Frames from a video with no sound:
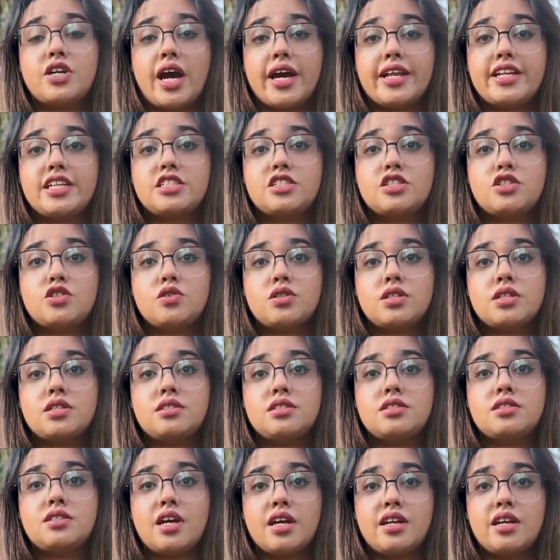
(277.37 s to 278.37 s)
Chinese
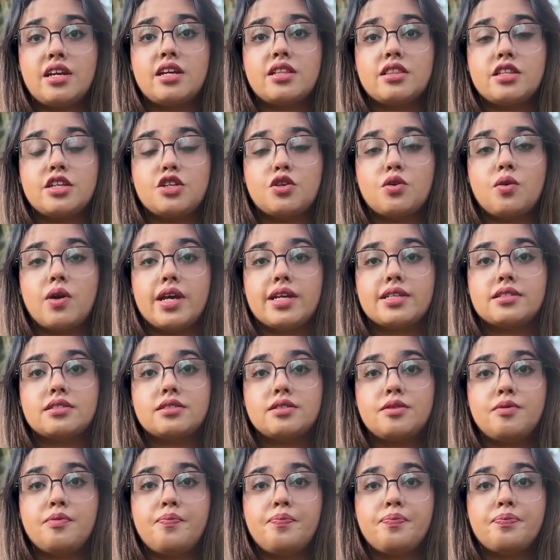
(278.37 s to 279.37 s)
students studying in the
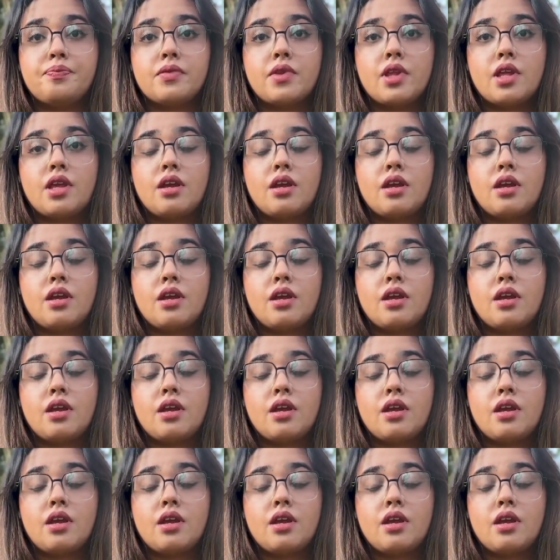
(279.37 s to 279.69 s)
U.S.